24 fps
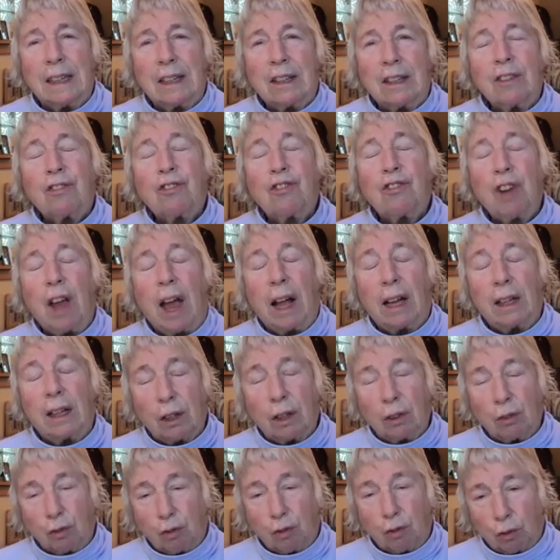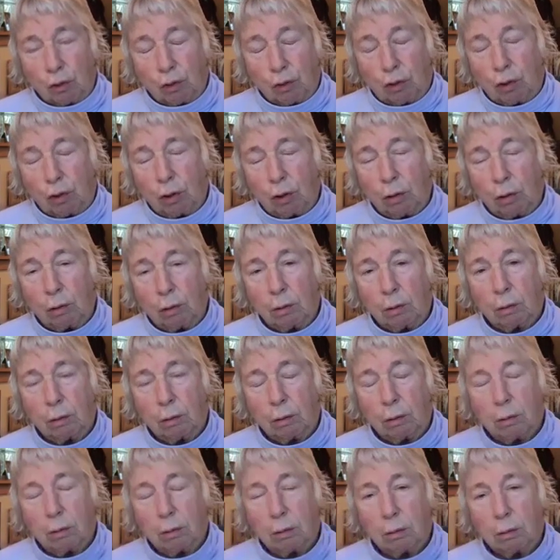challenges
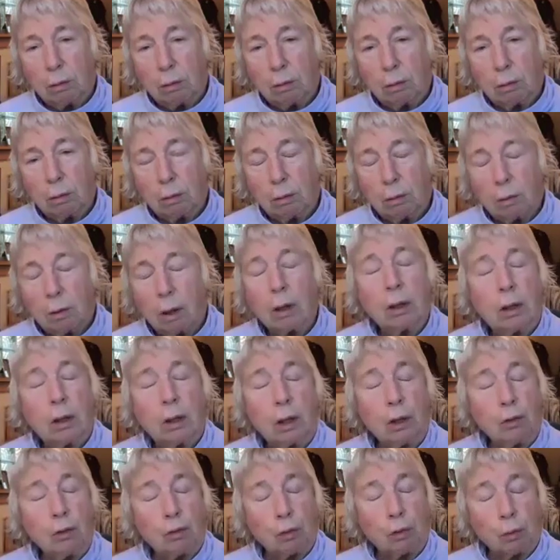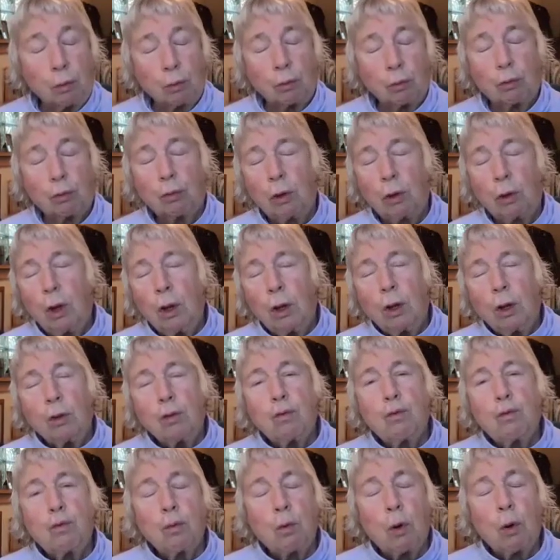and teachers,
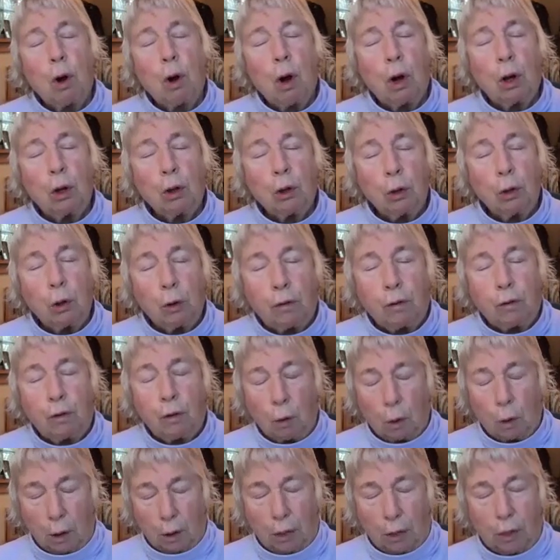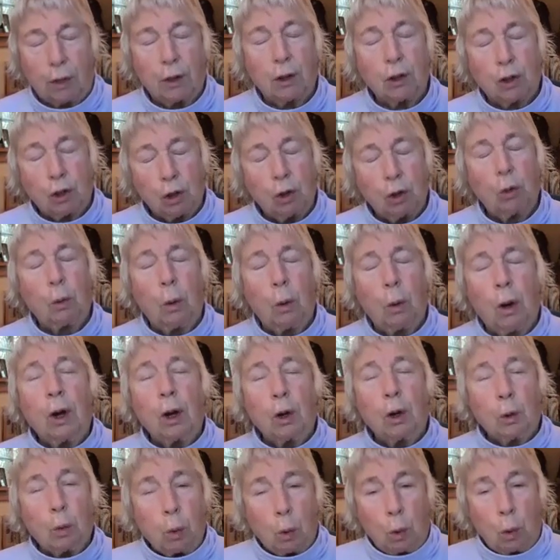drawing you forth to,
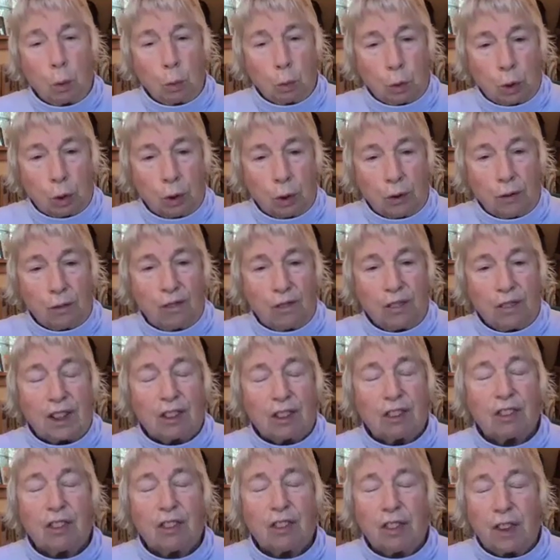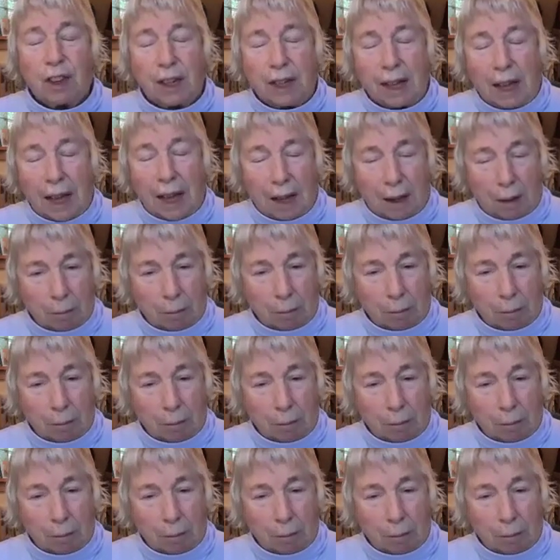quote, fix the dam.